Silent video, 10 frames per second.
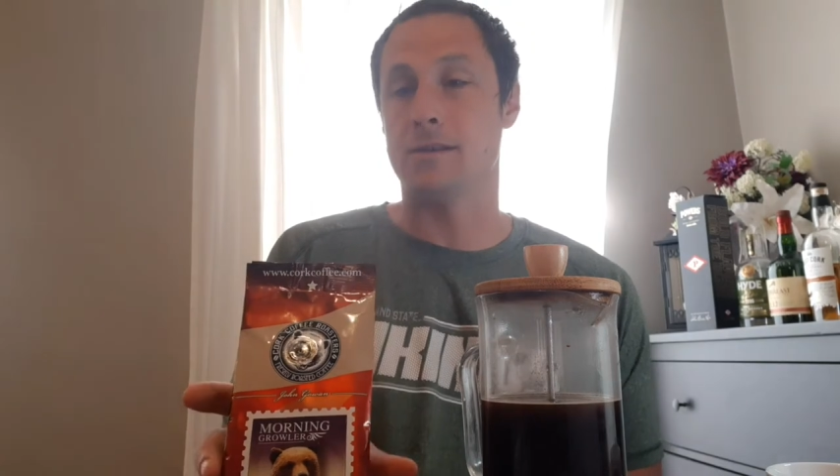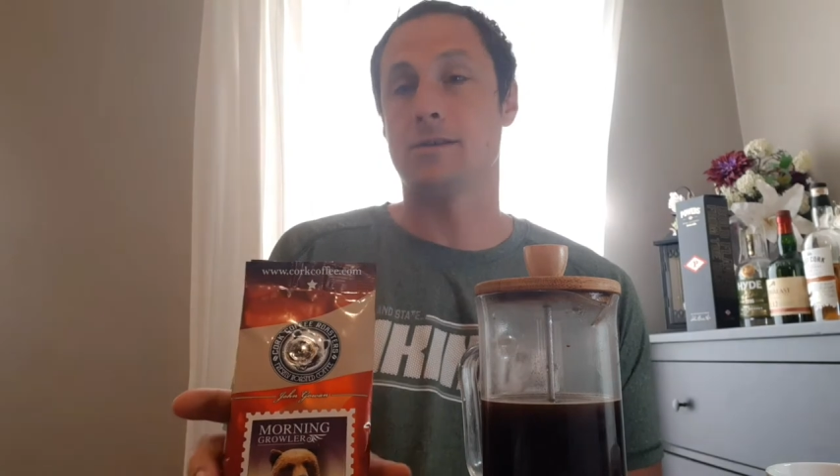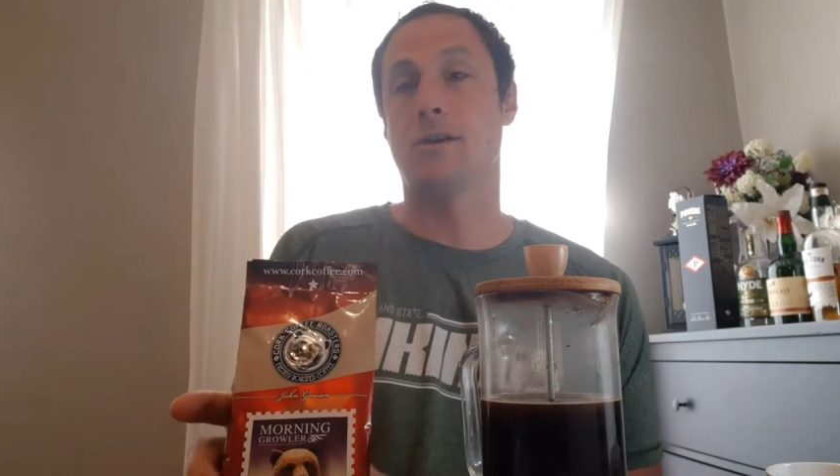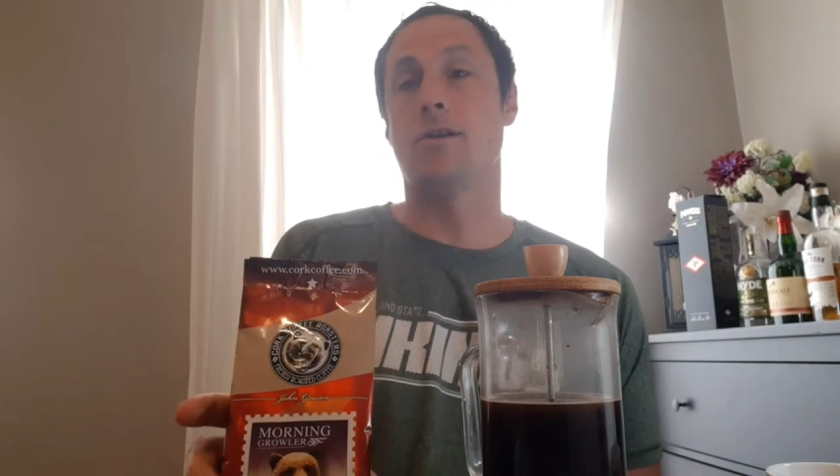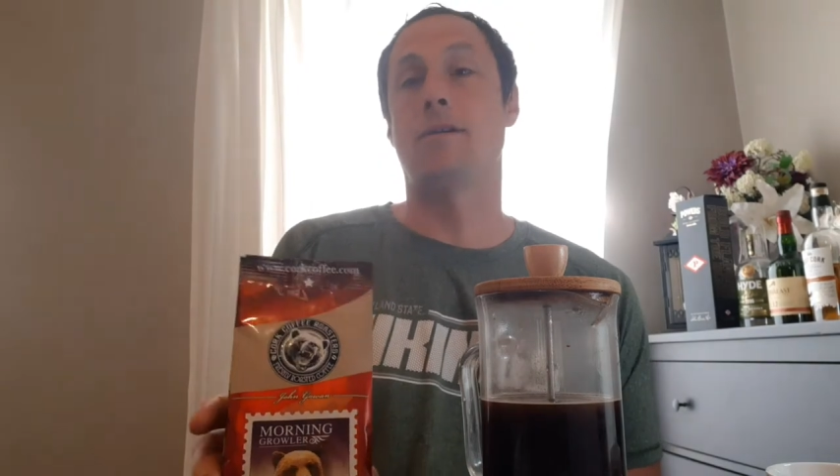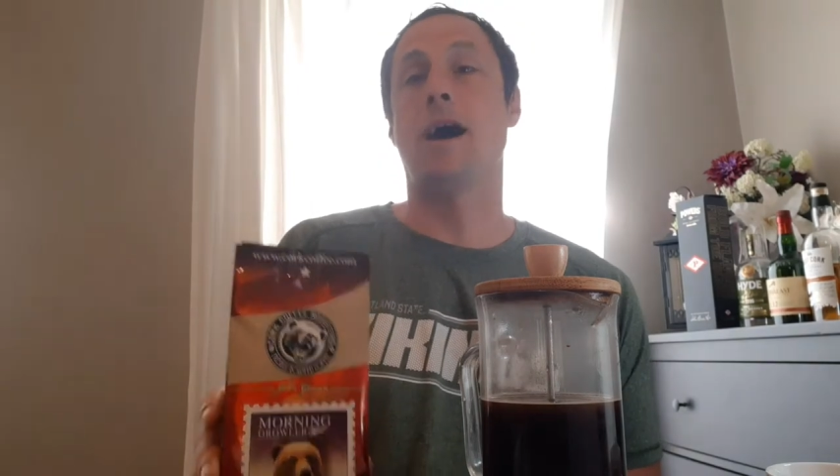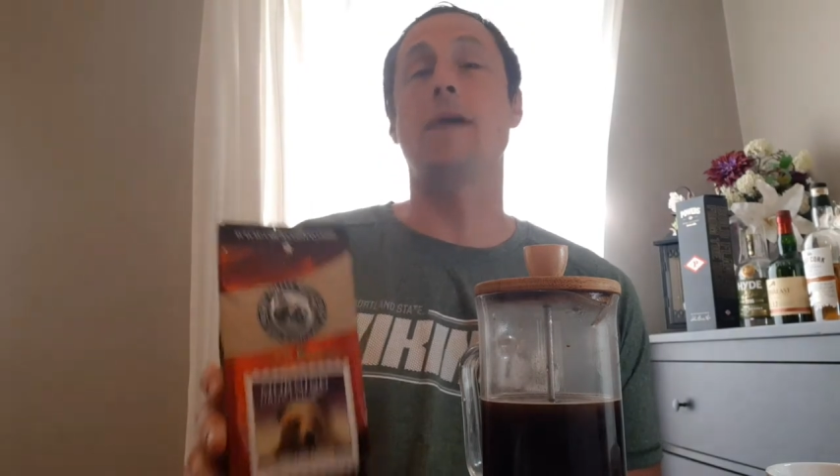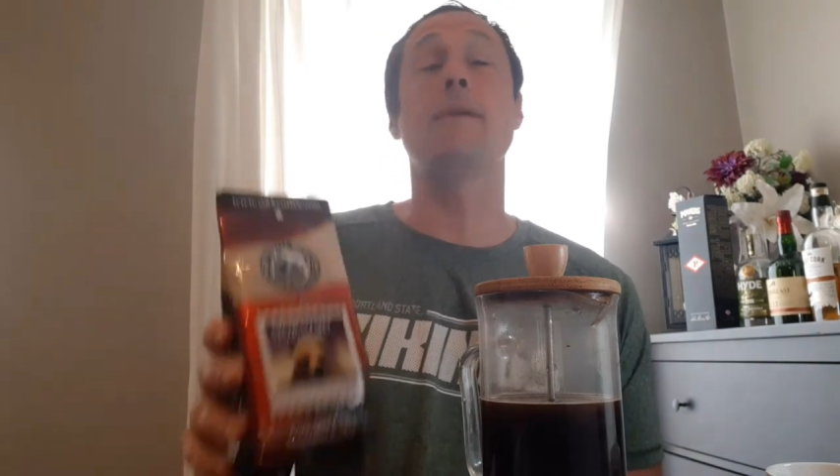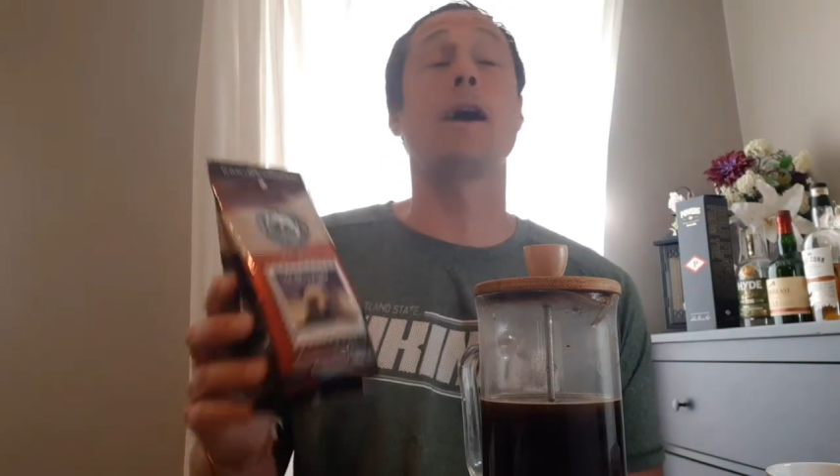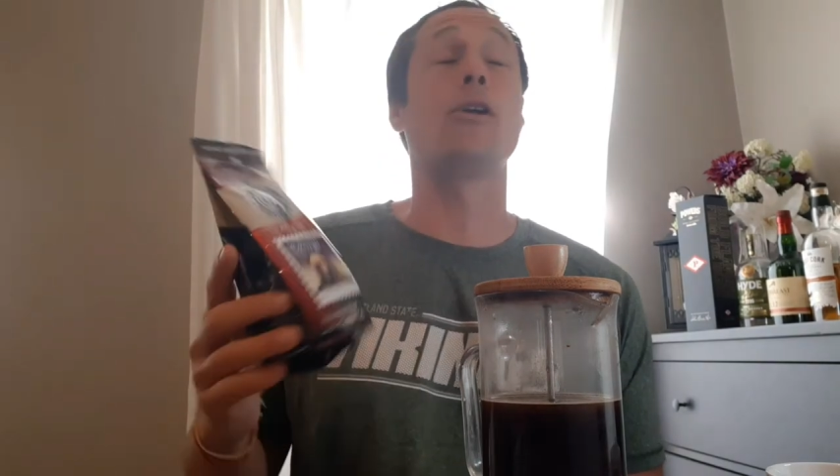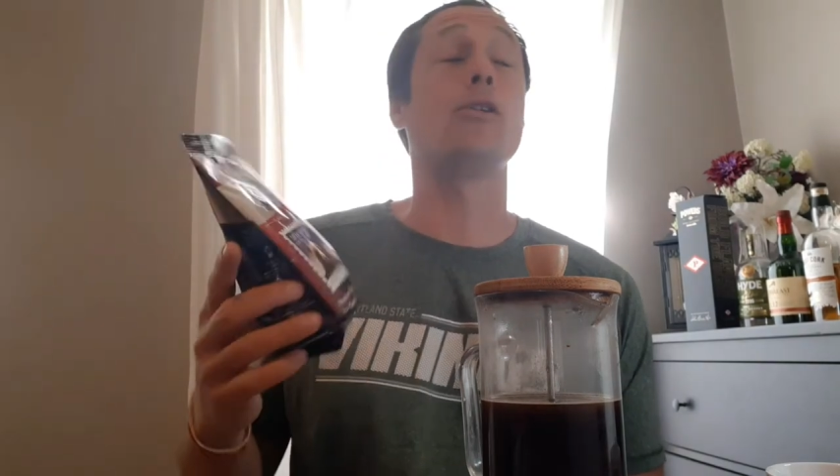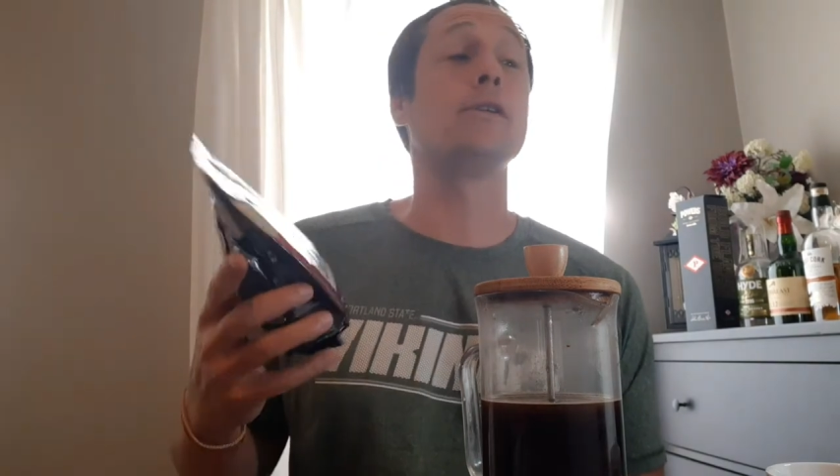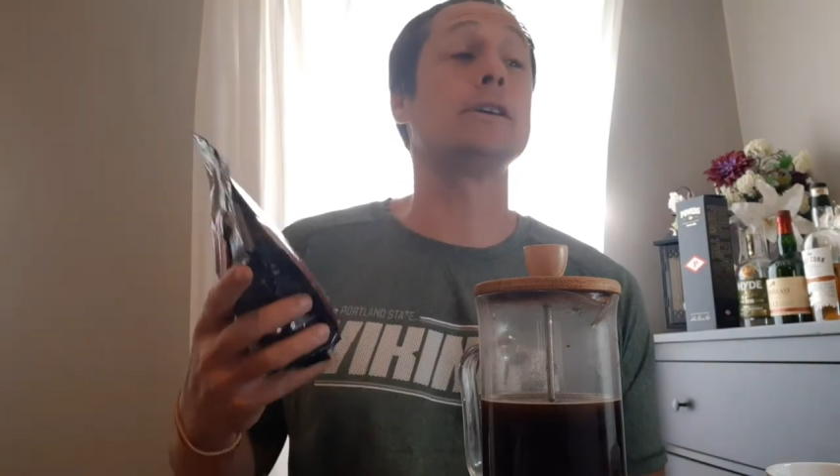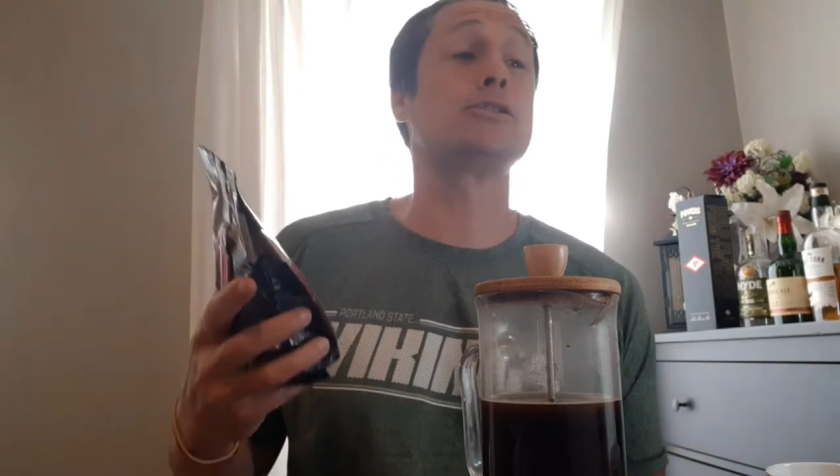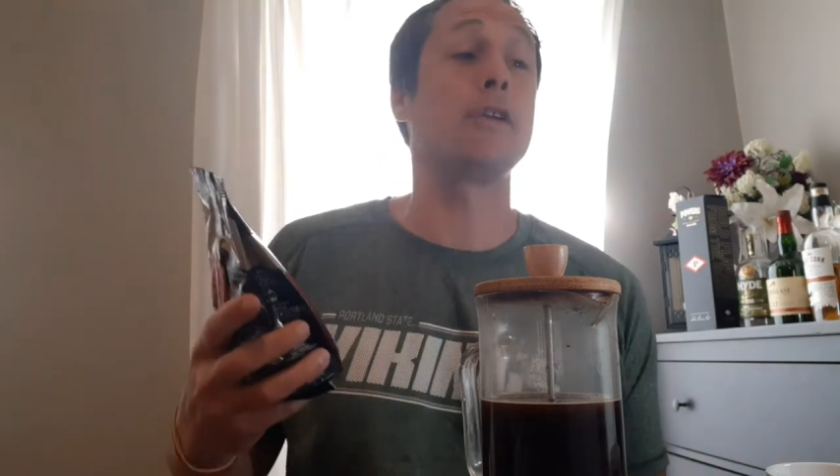So, I'm not
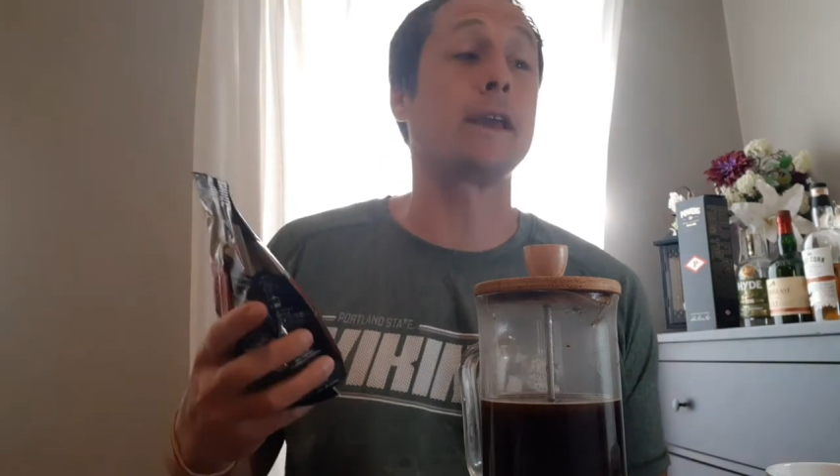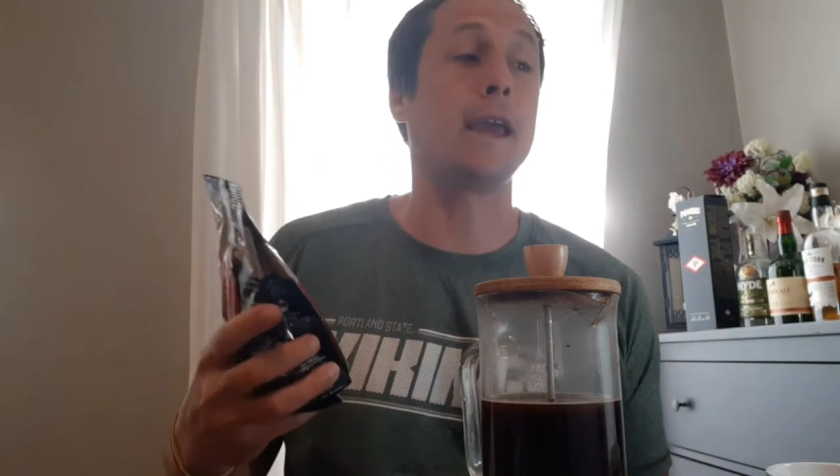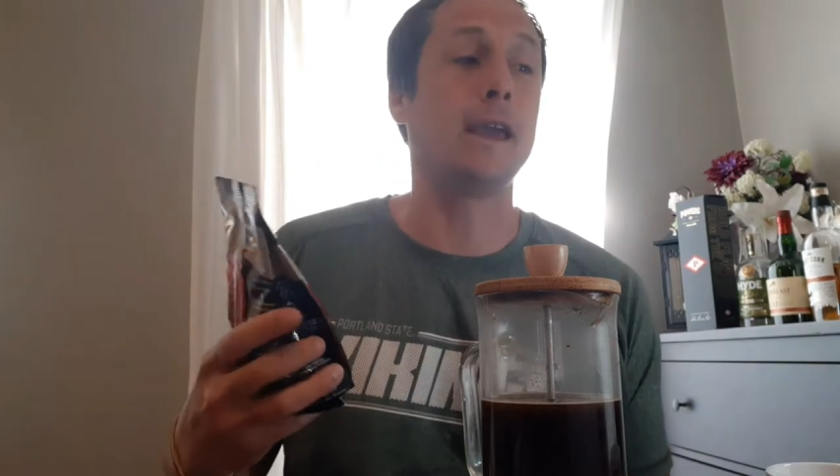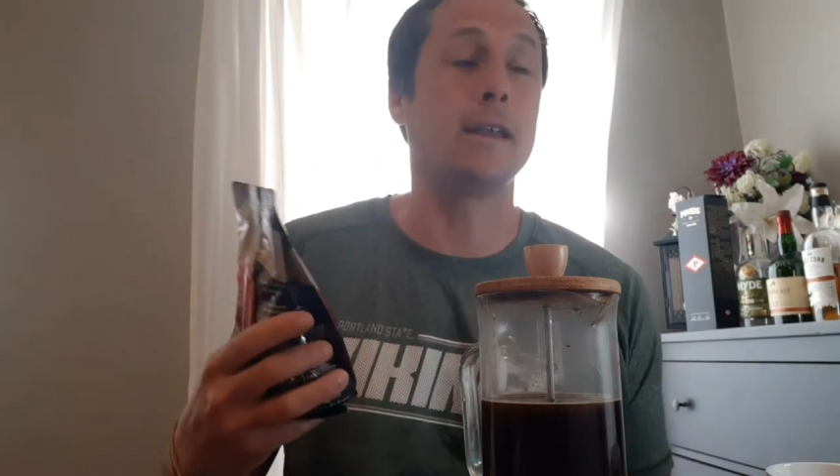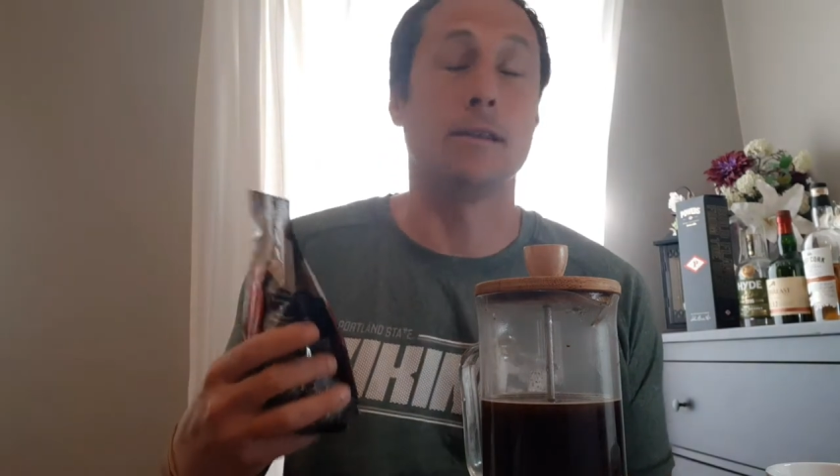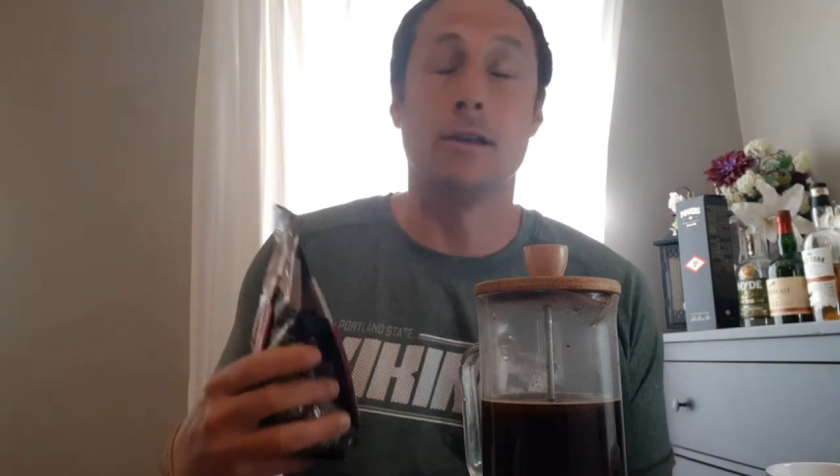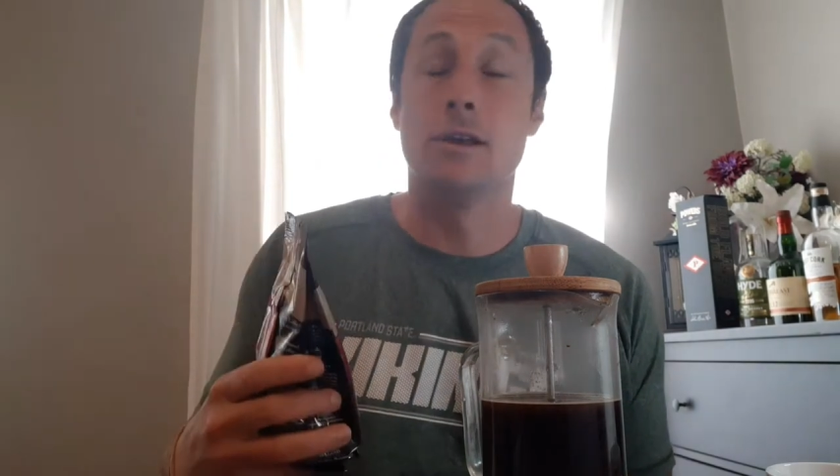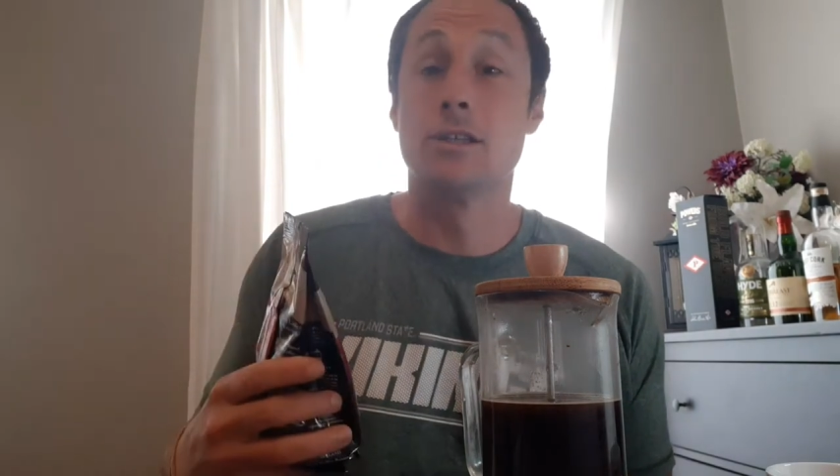always drinking